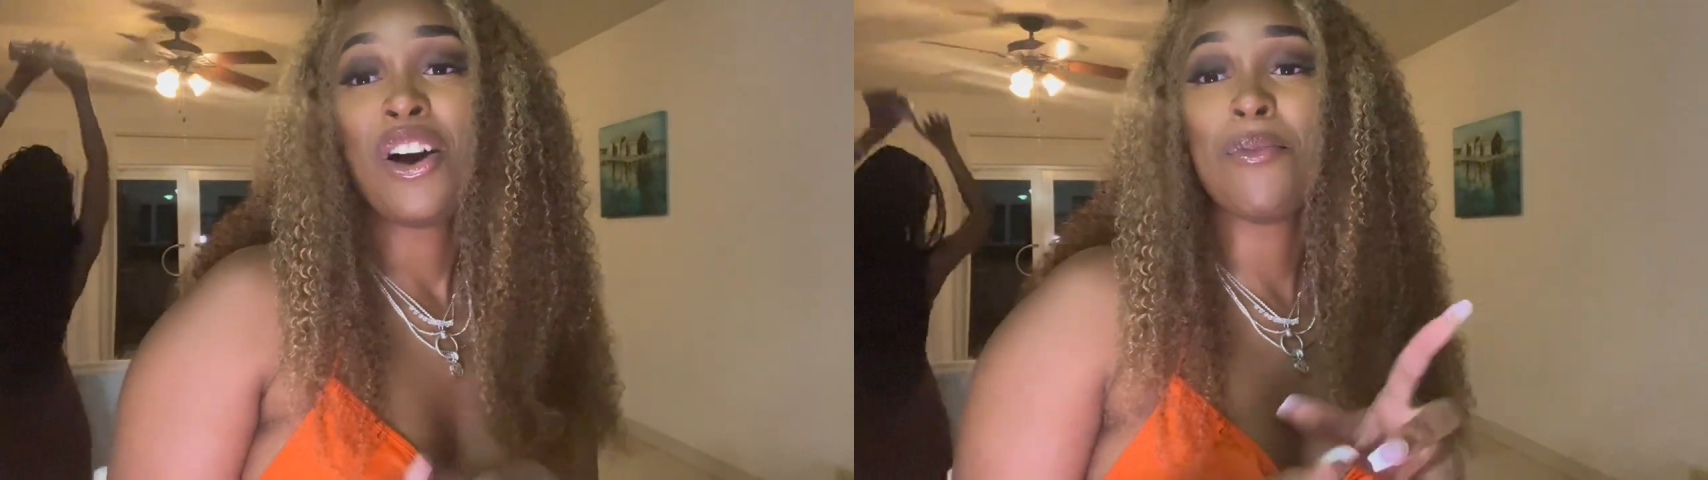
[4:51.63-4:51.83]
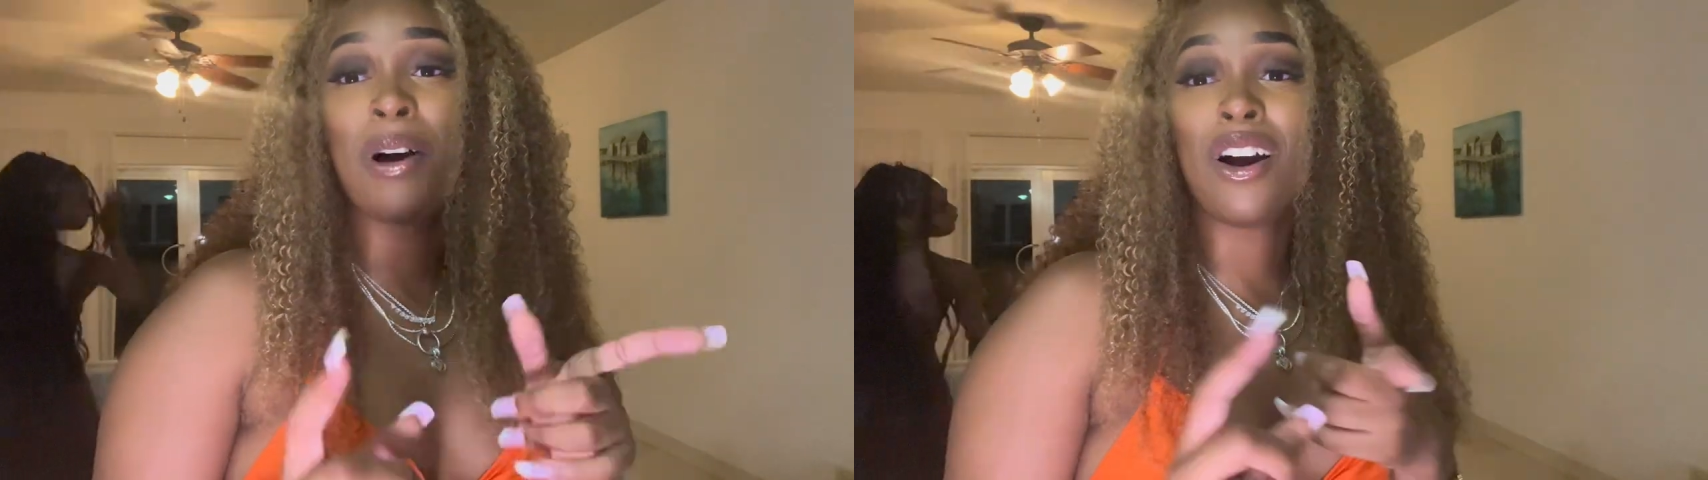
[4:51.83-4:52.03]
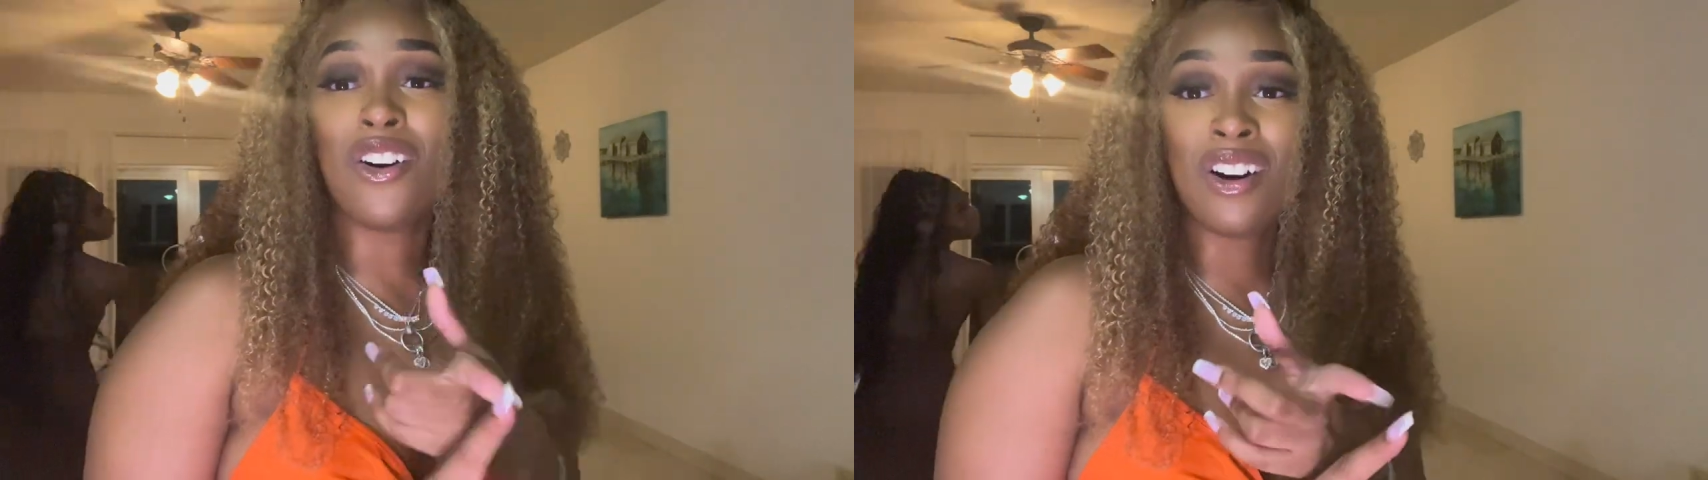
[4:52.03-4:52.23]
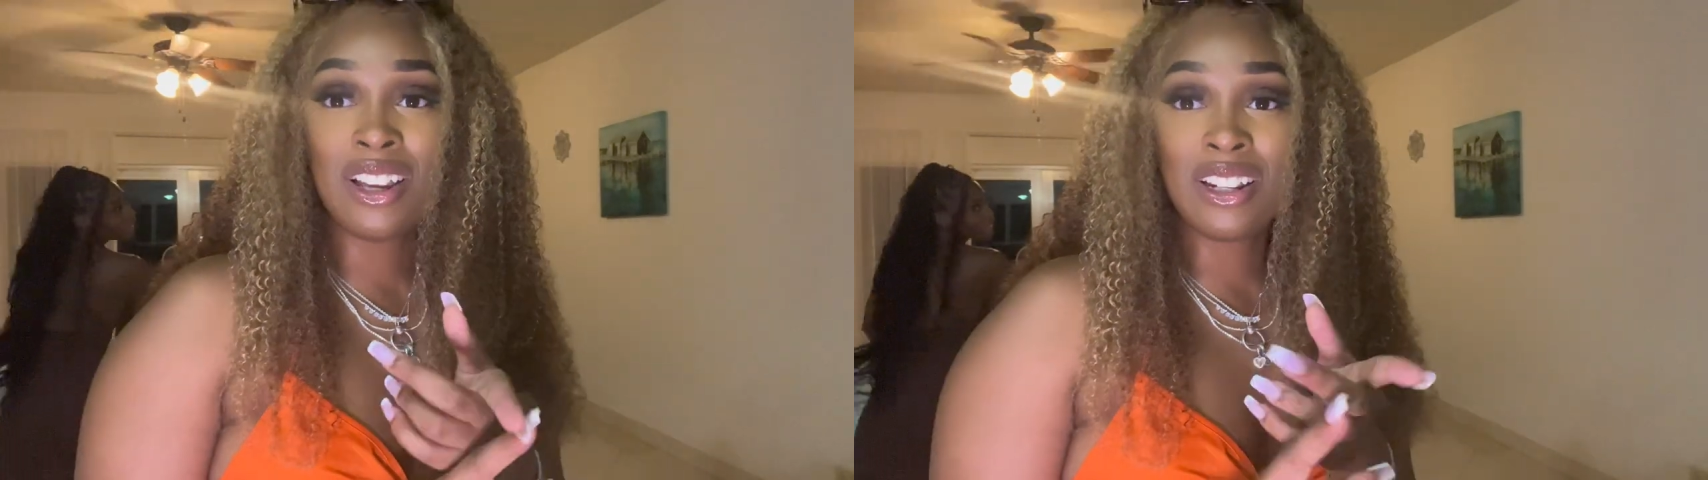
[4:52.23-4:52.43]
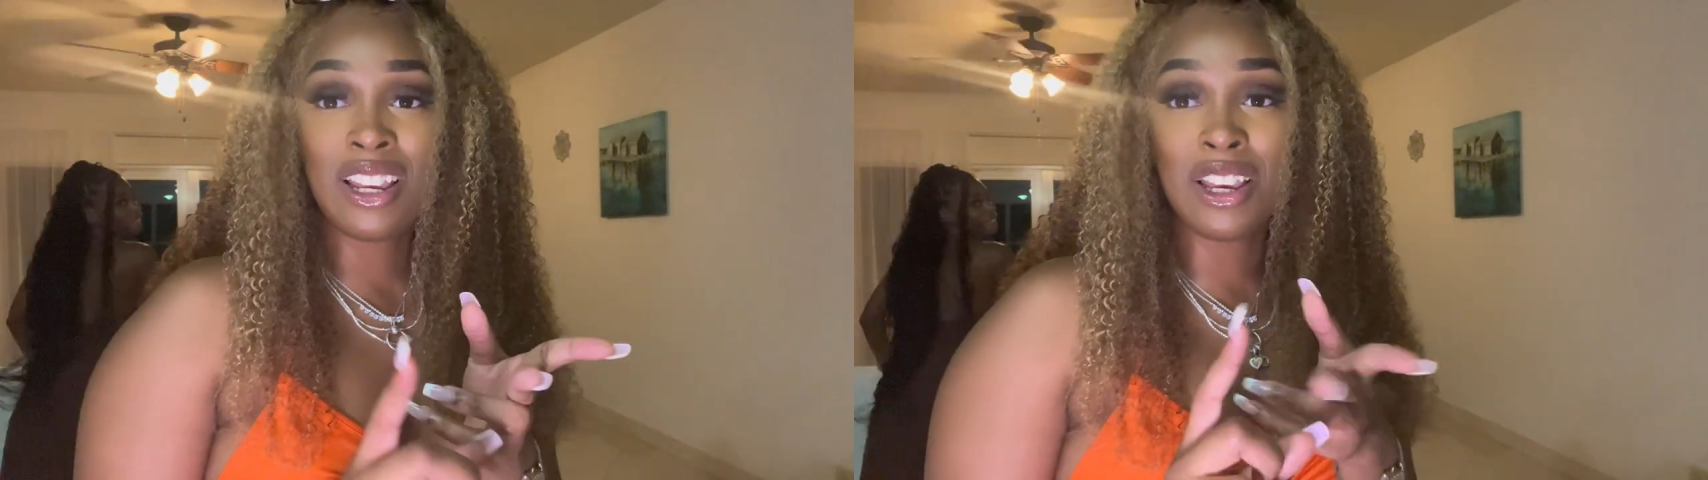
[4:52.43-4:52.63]
my
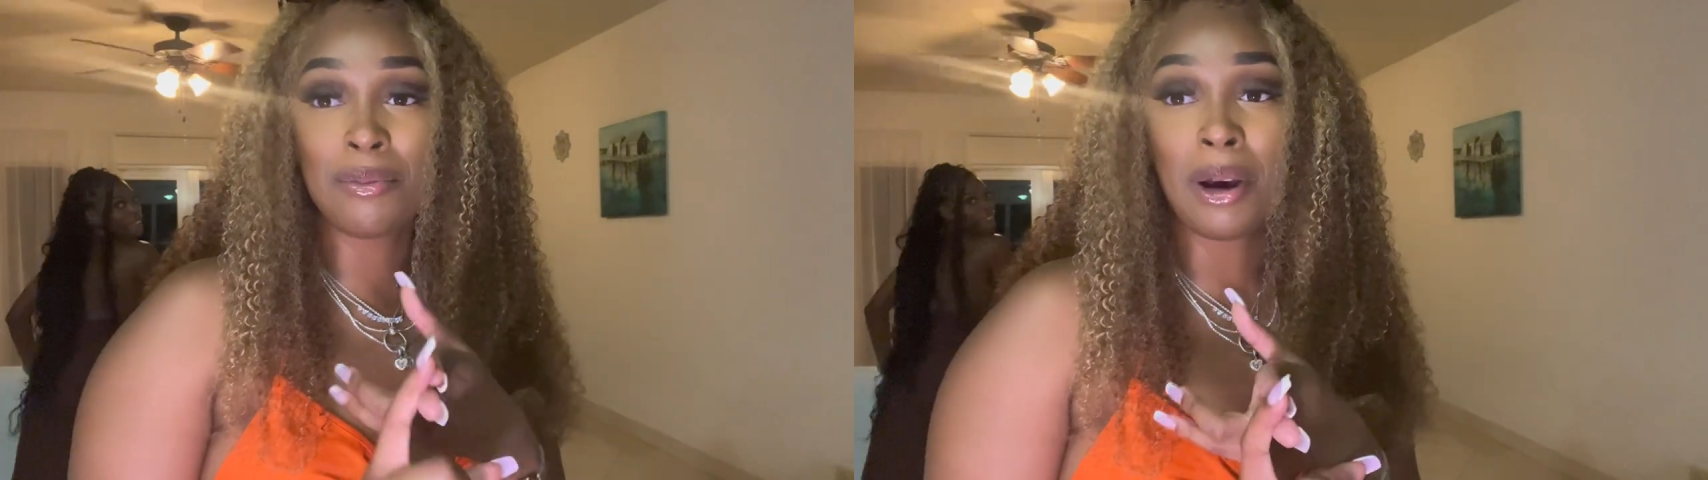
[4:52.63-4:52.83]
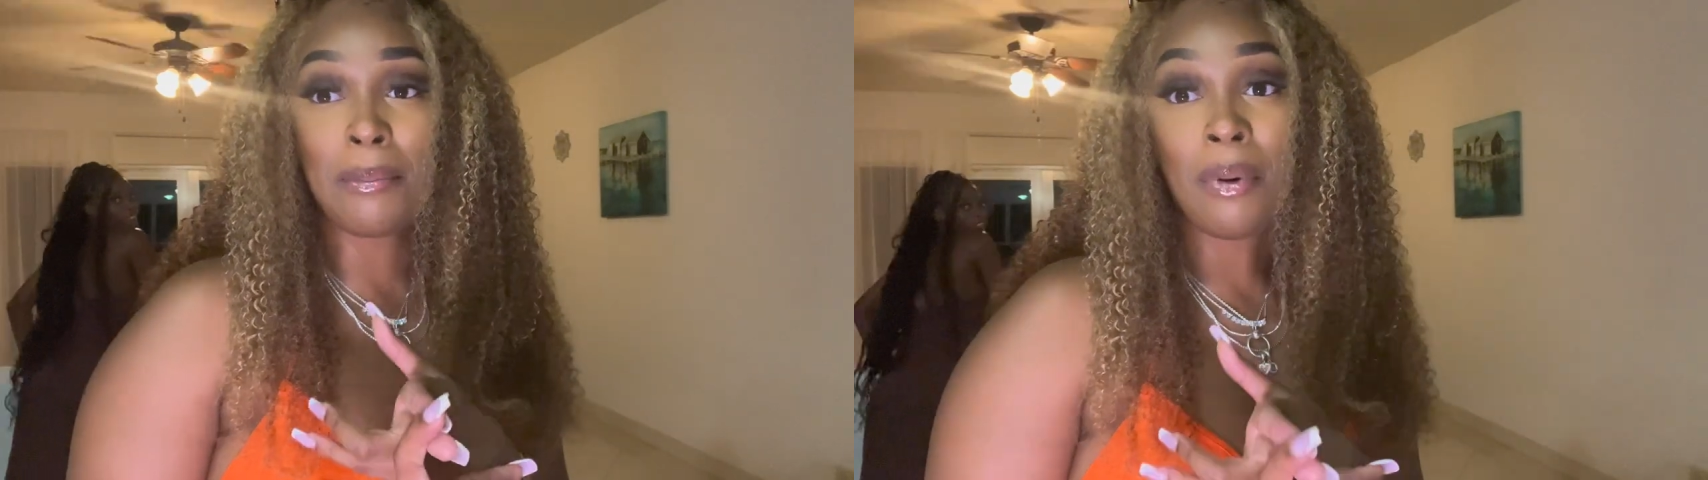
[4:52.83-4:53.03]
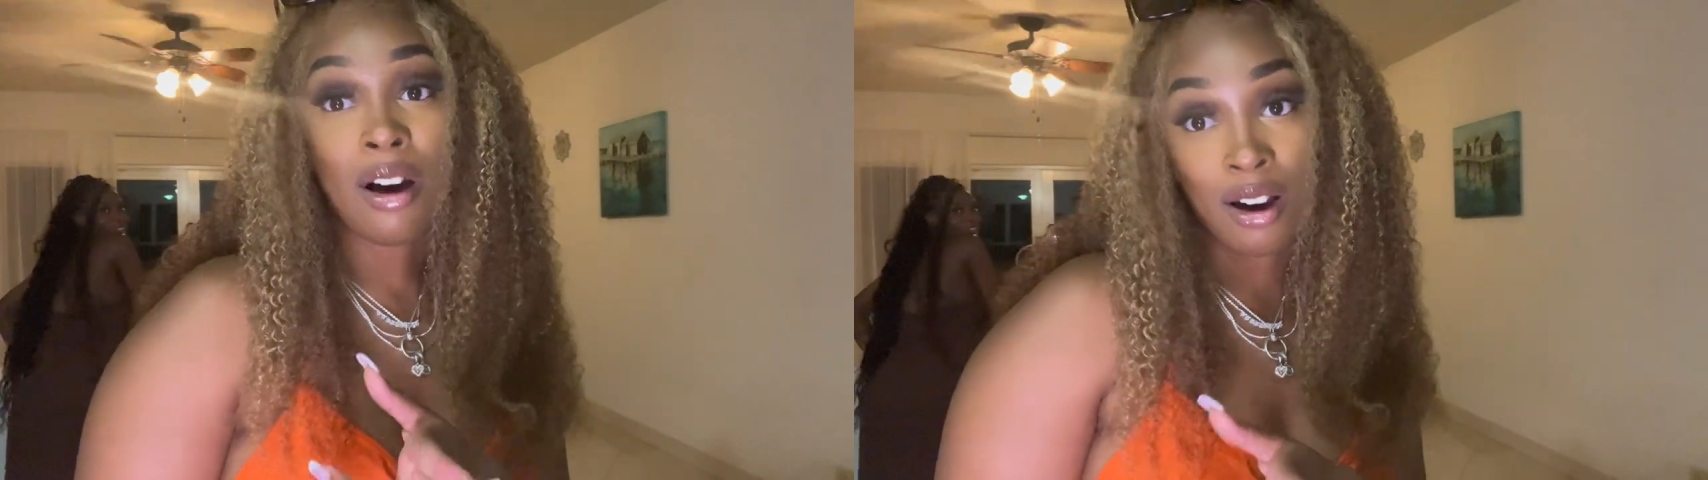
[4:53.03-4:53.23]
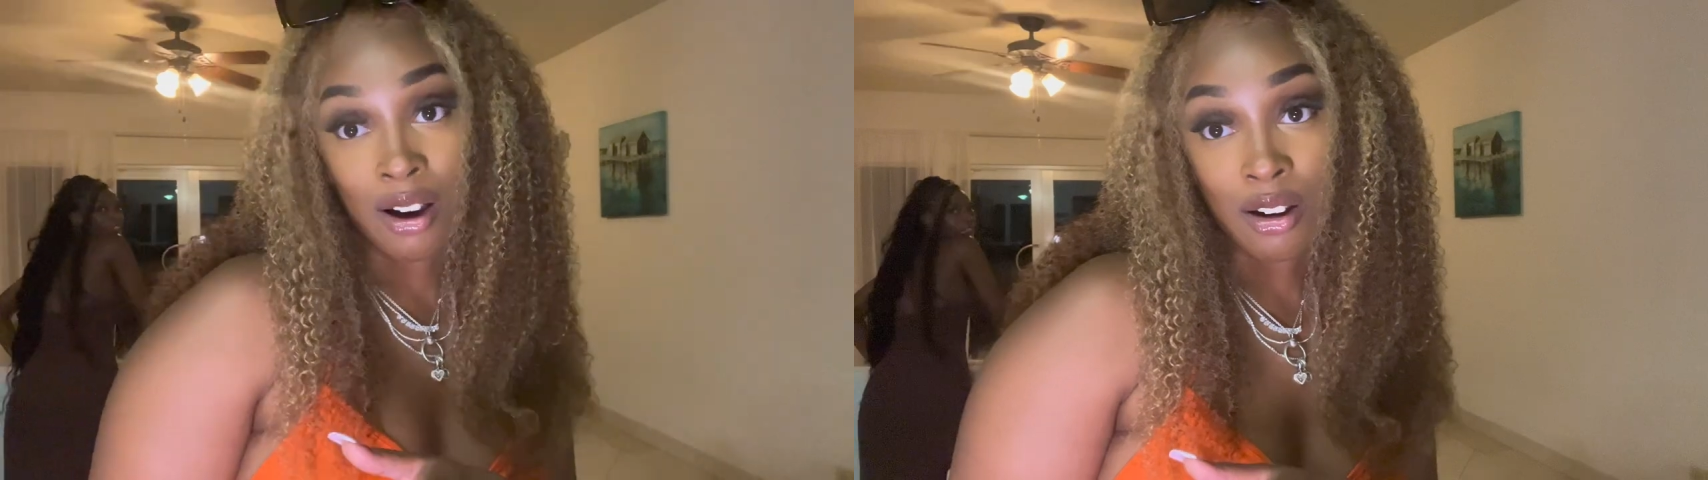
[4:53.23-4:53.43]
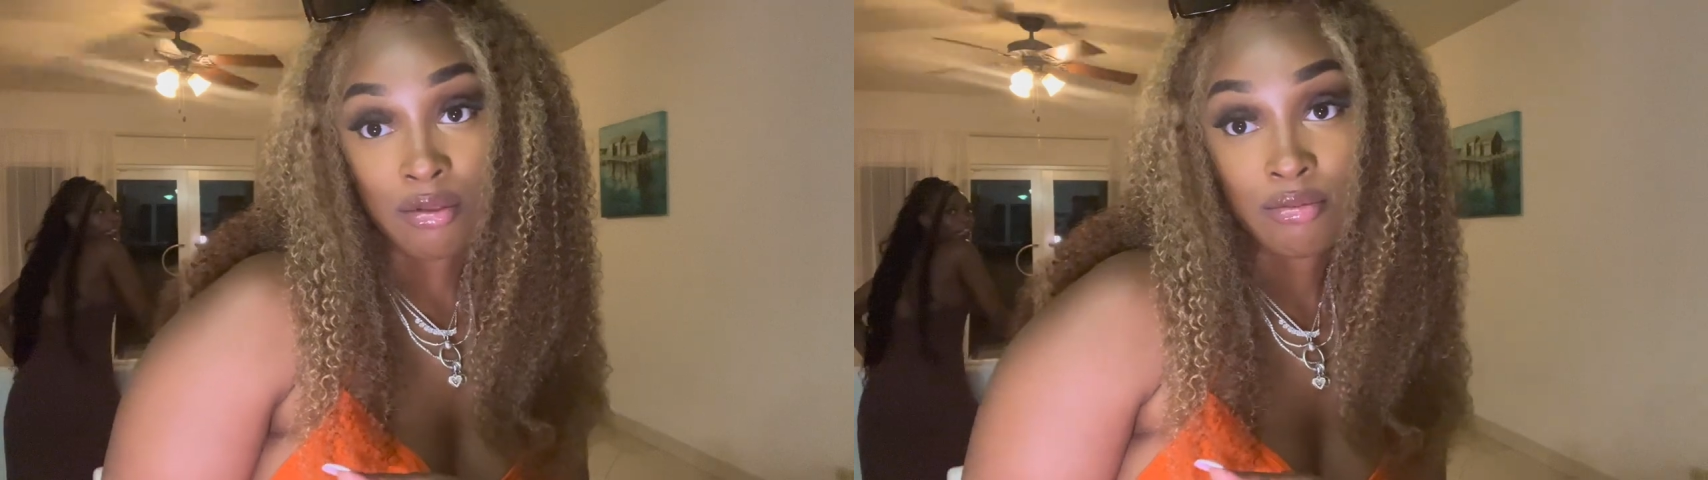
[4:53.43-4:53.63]
aunt and my
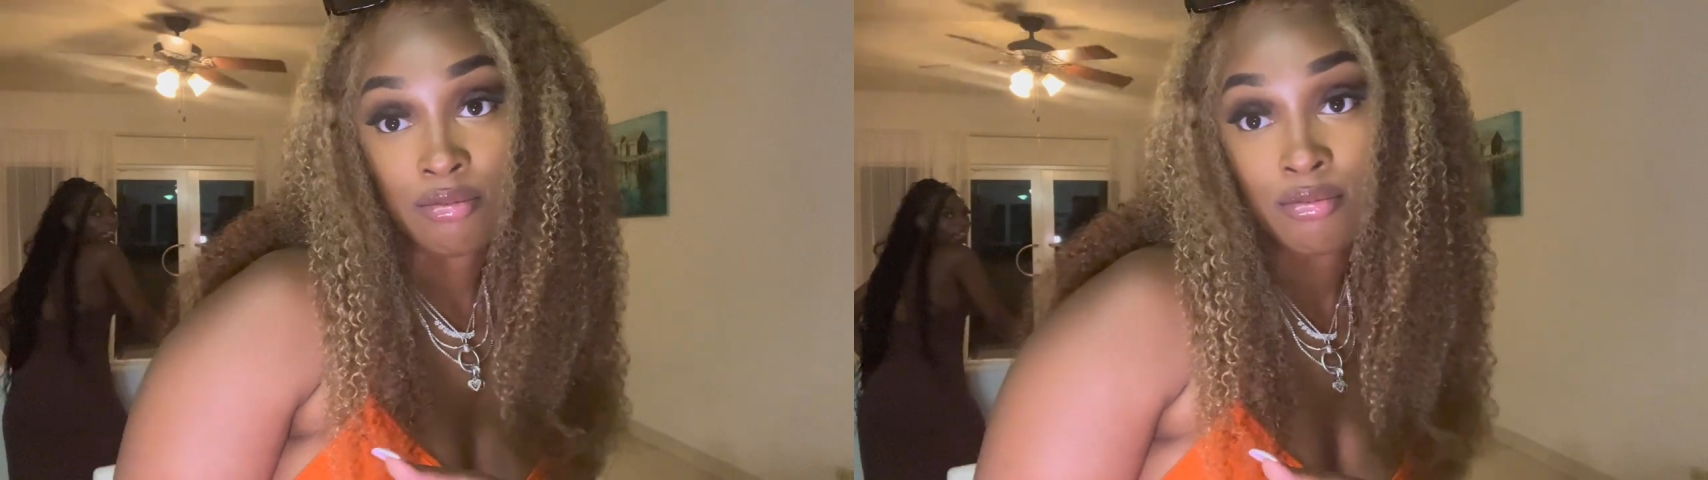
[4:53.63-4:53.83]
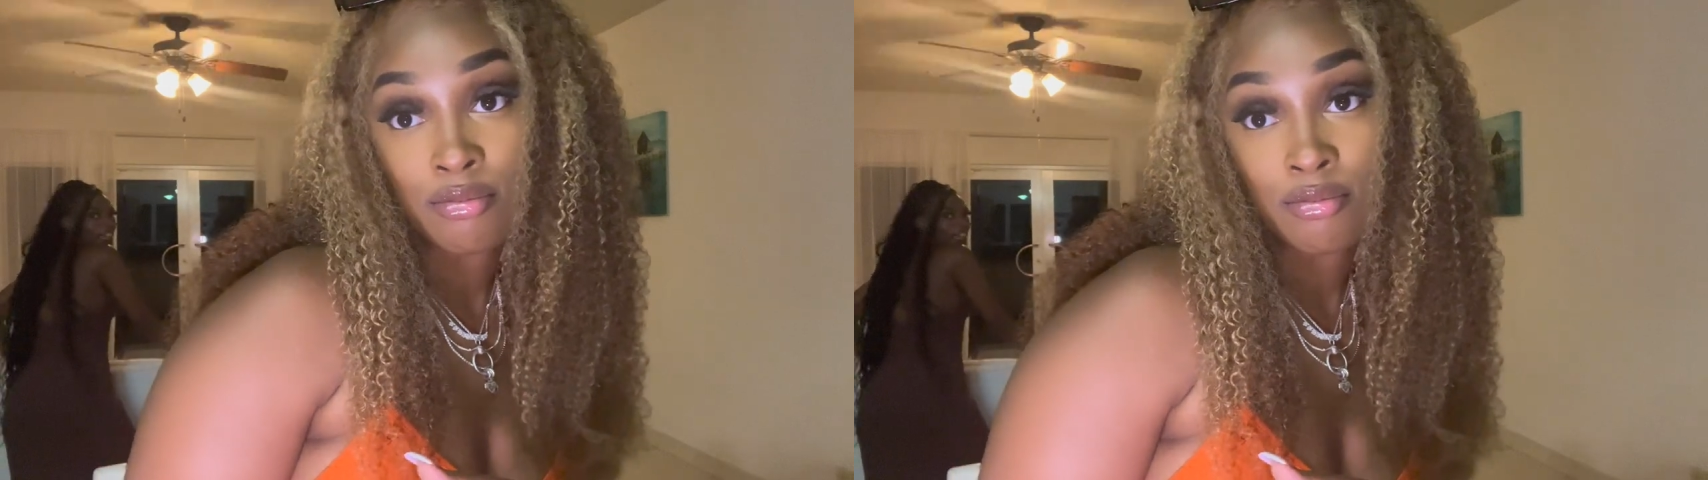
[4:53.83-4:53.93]
mom.